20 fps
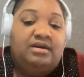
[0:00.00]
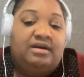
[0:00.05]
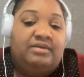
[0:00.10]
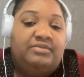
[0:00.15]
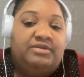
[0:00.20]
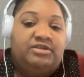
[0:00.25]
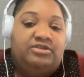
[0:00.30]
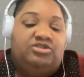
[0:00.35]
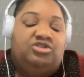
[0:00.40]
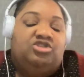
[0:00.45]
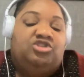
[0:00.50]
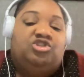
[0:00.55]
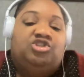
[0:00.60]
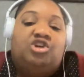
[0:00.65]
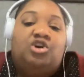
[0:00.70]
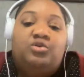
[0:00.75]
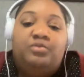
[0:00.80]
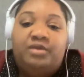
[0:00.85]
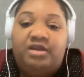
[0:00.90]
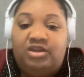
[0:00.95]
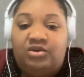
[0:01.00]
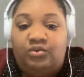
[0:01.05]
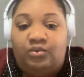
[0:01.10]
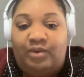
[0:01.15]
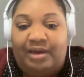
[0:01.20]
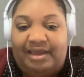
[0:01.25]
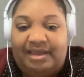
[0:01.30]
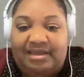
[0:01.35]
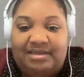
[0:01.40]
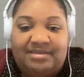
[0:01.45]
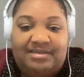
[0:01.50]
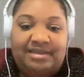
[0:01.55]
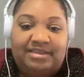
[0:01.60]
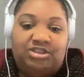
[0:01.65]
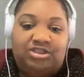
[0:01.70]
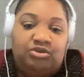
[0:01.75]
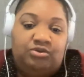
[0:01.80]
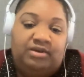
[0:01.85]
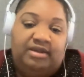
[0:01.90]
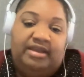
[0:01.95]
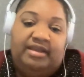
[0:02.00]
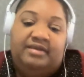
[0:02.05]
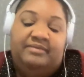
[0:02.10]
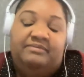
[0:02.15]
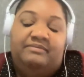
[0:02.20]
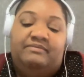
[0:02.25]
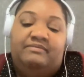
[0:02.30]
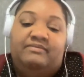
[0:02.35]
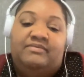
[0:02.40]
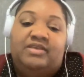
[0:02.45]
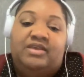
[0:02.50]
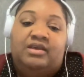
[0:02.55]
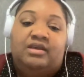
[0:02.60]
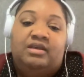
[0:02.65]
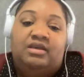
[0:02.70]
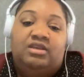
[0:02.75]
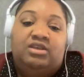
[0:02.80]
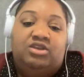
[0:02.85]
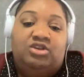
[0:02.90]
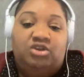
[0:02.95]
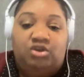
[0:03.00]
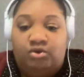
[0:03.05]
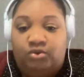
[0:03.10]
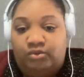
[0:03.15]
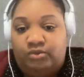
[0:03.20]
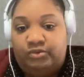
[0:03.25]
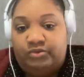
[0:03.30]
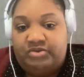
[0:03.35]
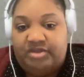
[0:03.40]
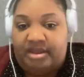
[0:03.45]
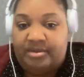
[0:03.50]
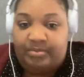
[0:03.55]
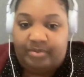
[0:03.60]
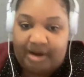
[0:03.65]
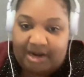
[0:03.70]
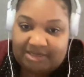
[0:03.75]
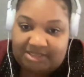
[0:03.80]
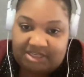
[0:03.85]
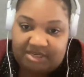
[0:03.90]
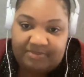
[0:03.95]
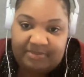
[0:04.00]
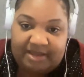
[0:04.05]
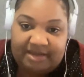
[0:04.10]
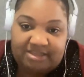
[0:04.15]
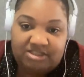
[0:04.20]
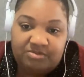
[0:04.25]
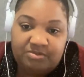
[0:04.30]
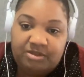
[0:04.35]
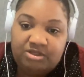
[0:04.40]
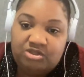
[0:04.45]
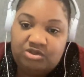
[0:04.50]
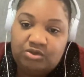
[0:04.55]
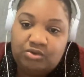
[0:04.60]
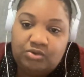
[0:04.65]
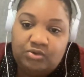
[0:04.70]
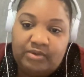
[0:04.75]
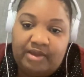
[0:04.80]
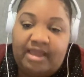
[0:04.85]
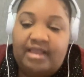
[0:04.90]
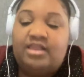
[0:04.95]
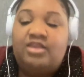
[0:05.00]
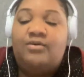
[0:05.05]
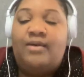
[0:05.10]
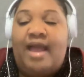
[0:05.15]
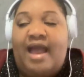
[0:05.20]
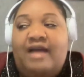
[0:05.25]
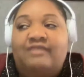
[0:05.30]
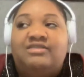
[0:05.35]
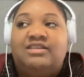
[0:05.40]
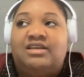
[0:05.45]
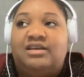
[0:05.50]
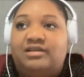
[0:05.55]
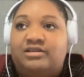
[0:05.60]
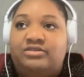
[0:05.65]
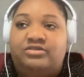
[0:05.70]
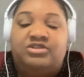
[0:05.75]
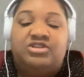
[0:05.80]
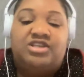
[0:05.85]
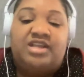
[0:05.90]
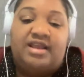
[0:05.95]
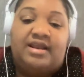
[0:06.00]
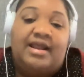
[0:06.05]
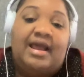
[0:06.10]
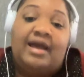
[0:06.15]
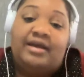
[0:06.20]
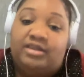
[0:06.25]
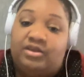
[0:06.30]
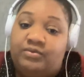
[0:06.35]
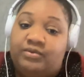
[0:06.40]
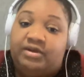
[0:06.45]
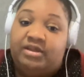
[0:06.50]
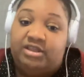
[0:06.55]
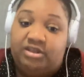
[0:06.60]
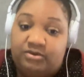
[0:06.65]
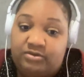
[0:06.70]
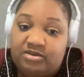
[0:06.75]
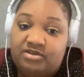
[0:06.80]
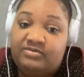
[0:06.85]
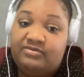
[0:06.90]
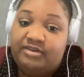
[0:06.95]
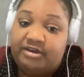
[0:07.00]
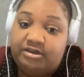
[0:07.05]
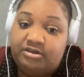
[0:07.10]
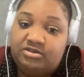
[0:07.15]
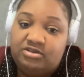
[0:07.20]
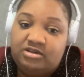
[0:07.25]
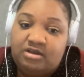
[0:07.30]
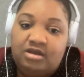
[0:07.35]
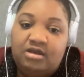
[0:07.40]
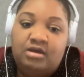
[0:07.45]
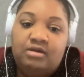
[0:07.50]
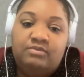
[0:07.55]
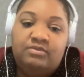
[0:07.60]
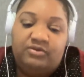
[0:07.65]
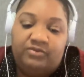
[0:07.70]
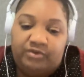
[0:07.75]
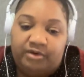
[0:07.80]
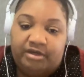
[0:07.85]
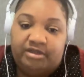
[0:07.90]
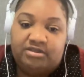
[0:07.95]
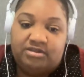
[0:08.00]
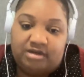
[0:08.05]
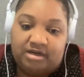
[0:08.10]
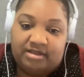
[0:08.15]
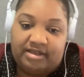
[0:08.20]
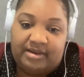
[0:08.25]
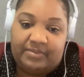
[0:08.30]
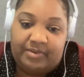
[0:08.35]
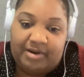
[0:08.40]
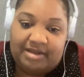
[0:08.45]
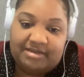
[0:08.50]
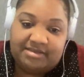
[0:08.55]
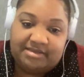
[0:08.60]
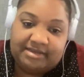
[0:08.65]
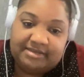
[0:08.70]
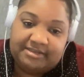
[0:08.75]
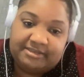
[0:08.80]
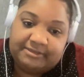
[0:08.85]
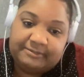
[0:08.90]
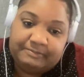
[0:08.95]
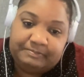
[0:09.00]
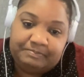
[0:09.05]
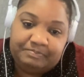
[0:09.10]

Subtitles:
There's so many ways that you can use a project management tool, and you have to understand how you want to use it first before you start that process.